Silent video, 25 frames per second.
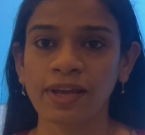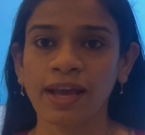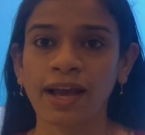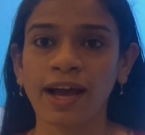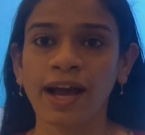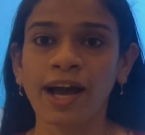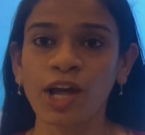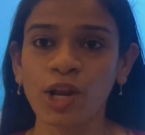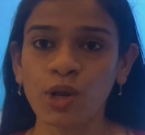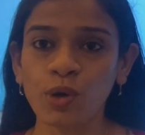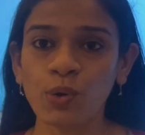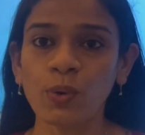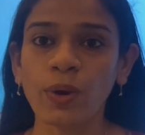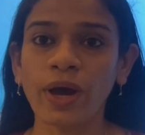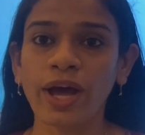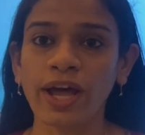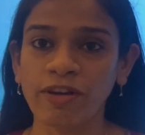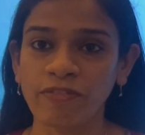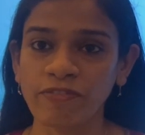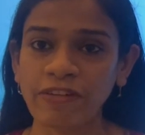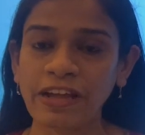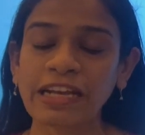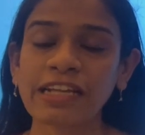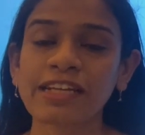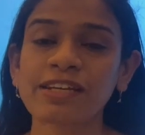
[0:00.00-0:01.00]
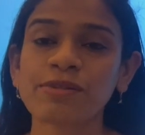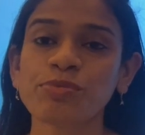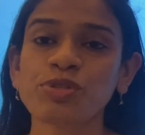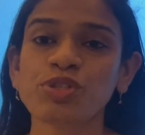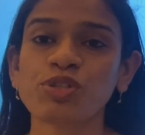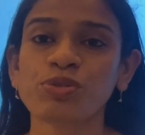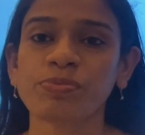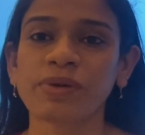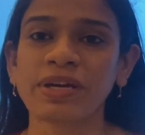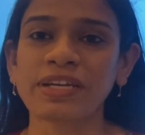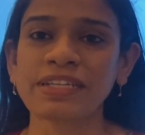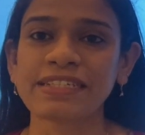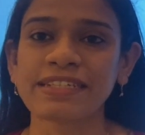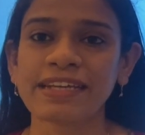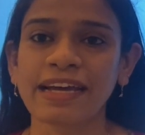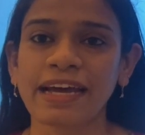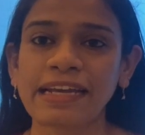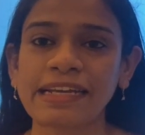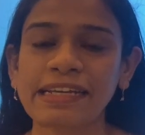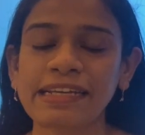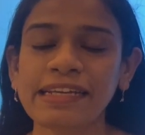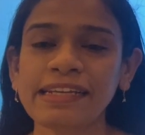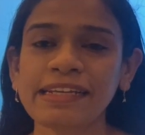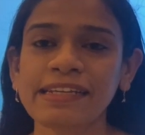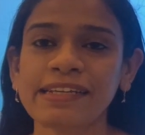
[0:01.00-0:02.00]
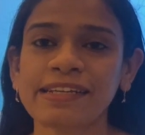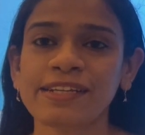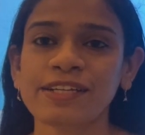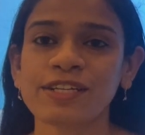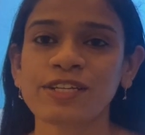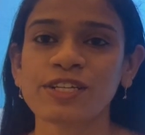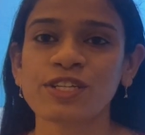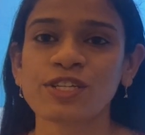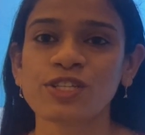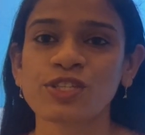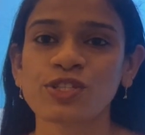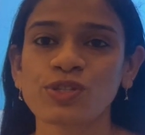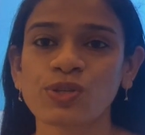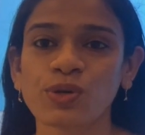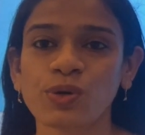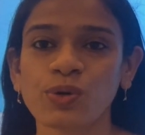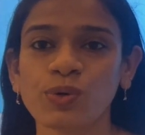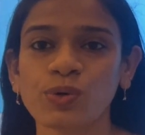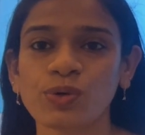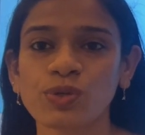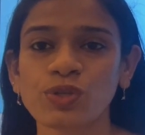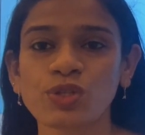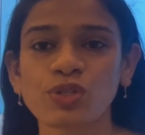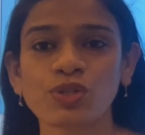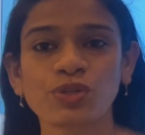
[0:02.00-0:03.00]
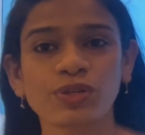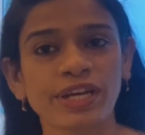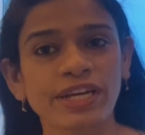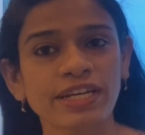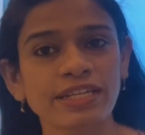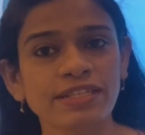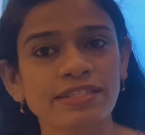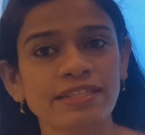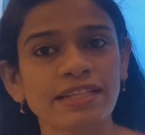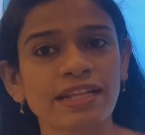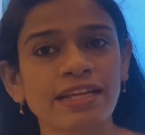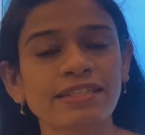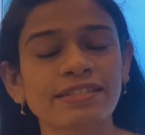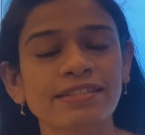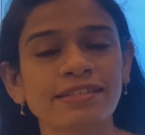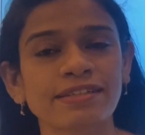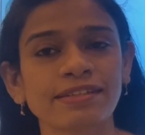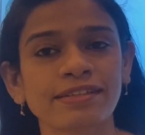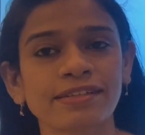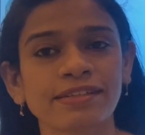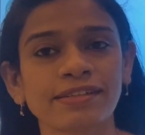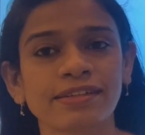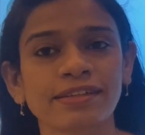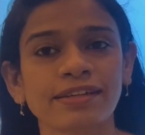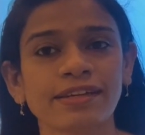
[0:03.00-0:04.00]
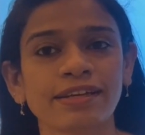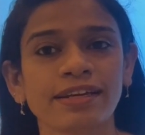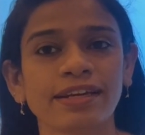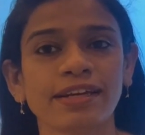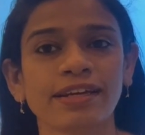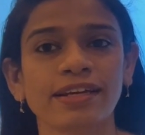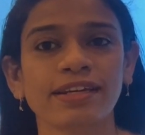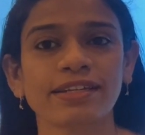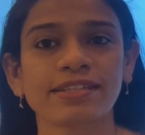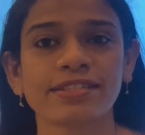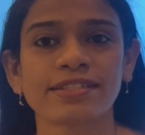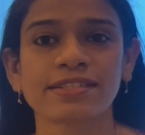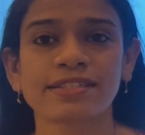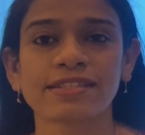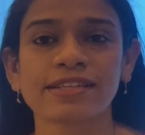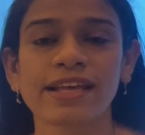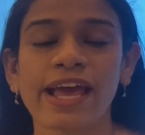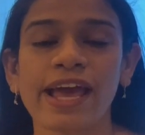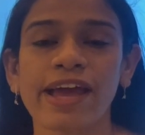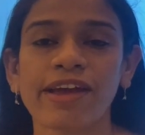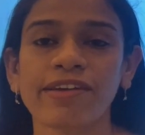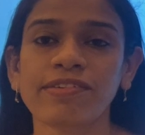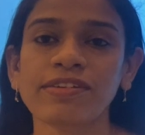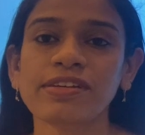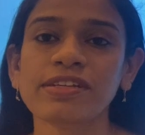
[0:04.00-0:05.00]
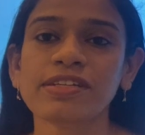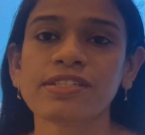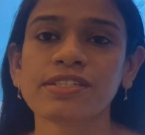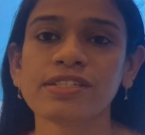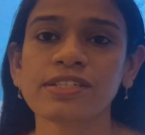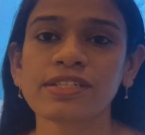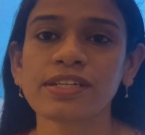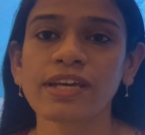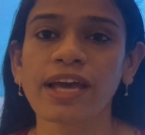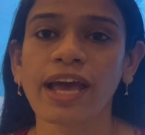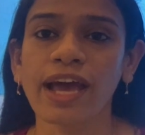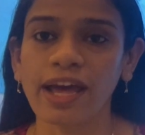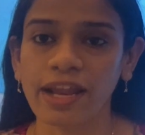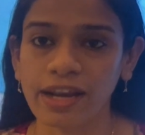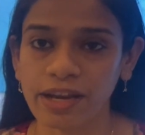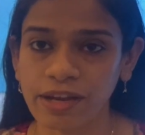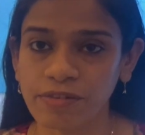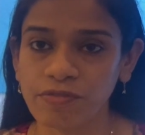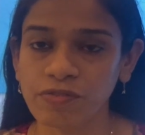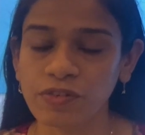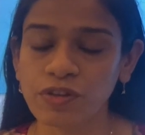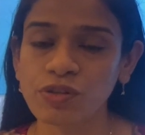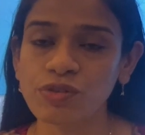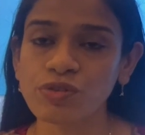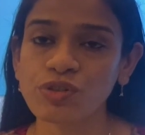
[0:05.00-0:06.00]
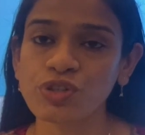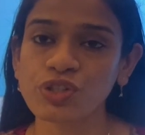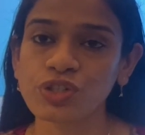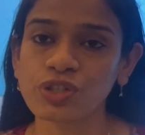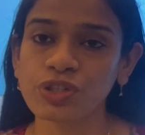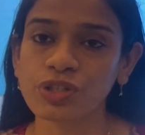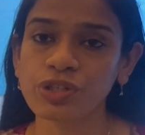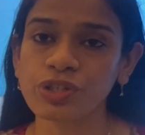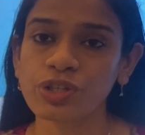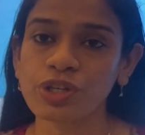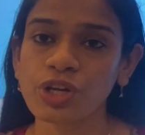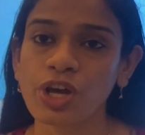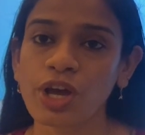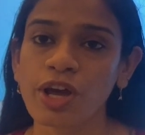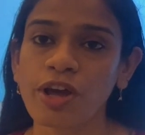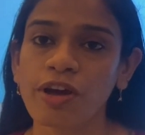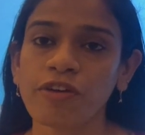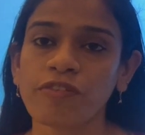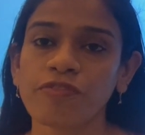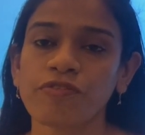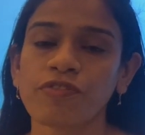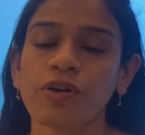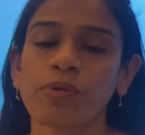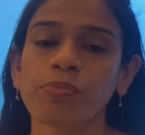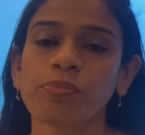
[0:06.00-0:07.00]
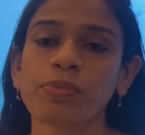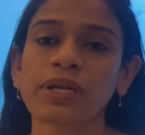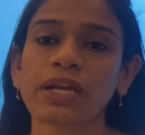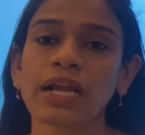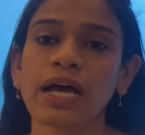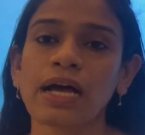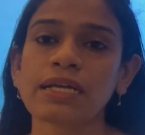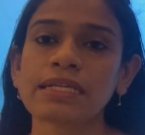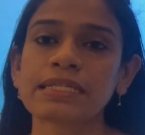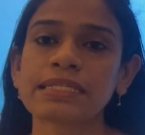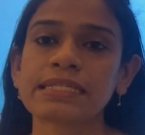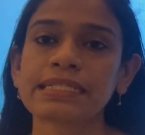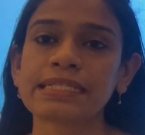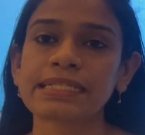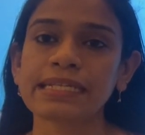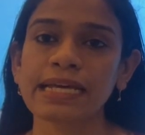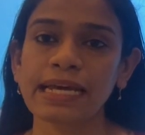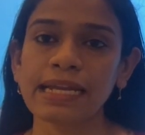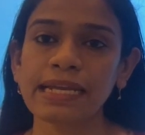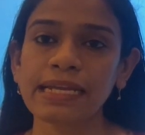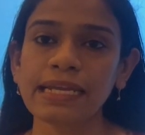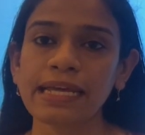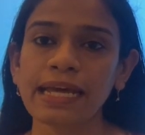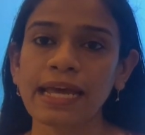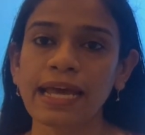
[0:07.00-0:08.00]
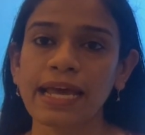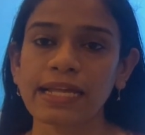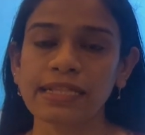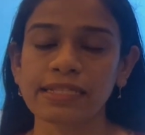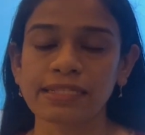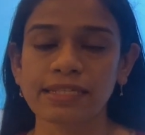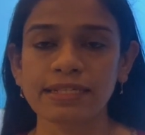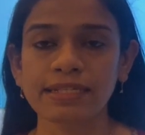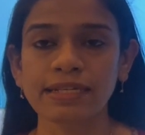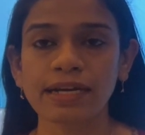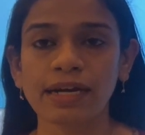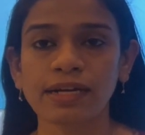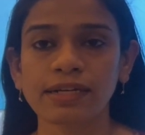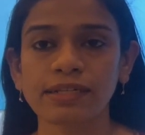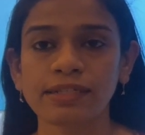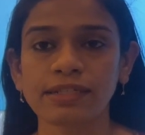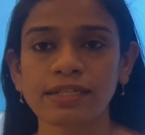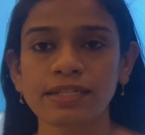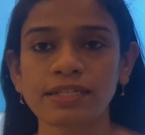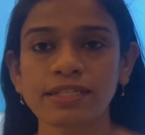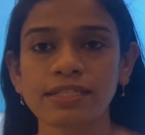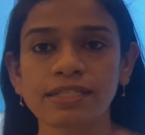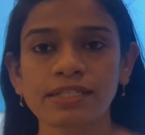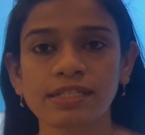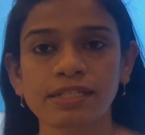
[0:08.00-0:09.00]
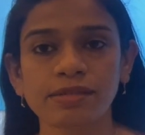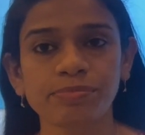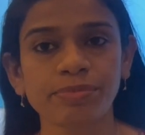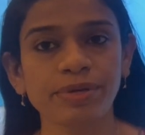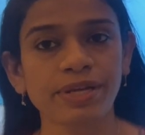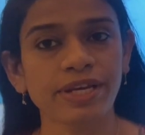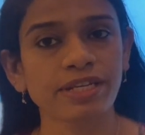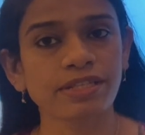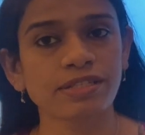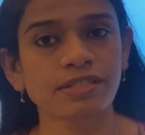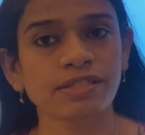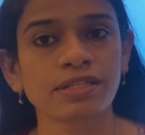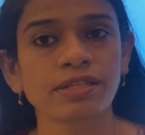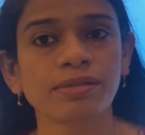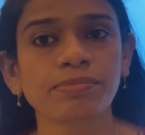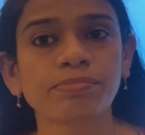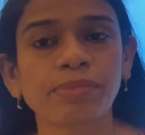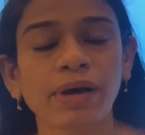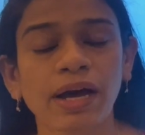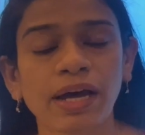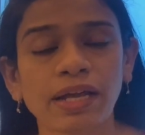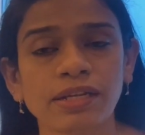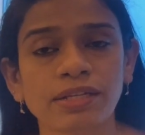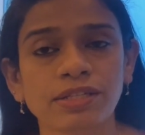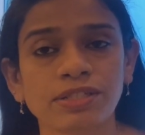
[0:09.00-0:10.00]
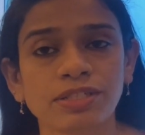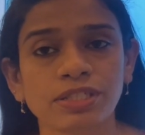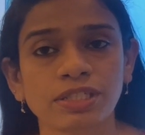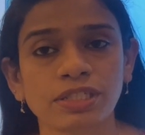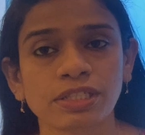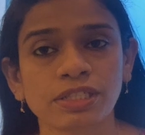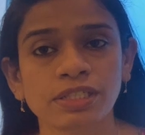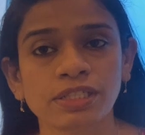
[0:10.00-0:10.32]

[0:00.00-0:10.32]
Hello and welcome to my channel. So today's lesson, it's Heredity and Evolution from class 10 NCERT CBSE biology.